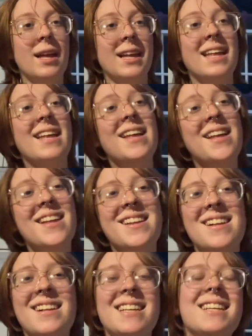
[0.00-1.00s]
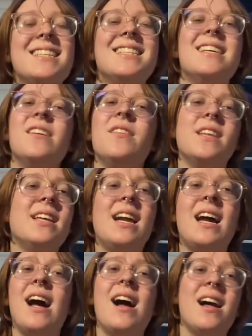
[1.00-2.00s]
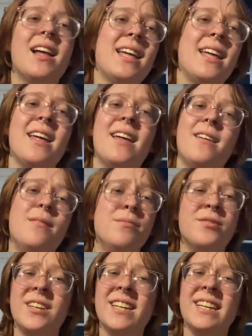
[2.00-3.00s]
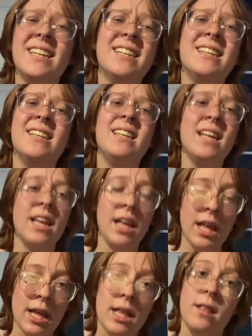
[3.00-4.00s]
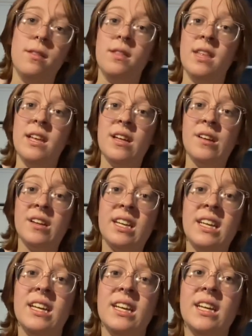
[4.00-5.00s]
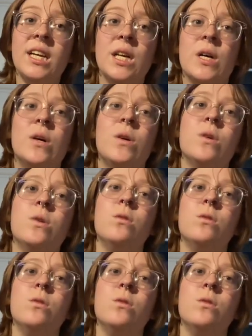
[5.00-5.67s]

Can he tell that I can't breathe? And there he goes